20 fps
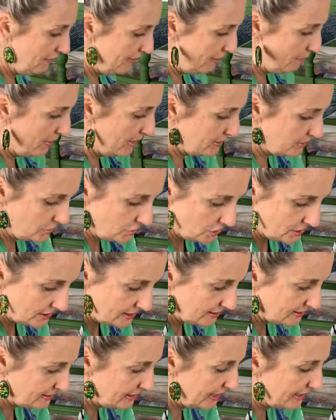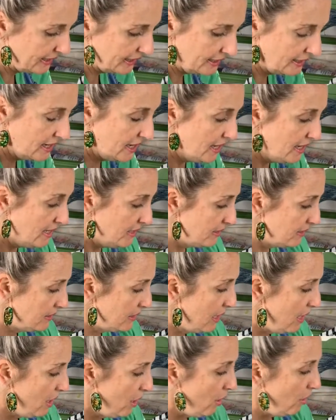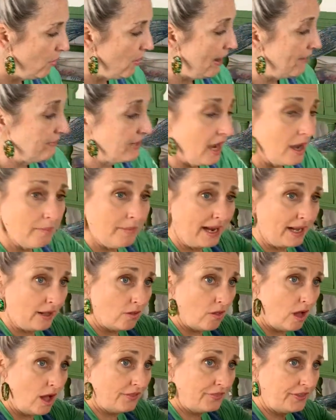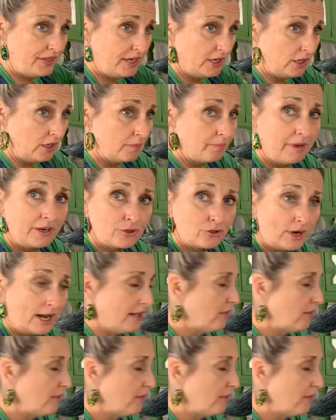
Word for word: that was in just a second. So I've got my cloth here, my dry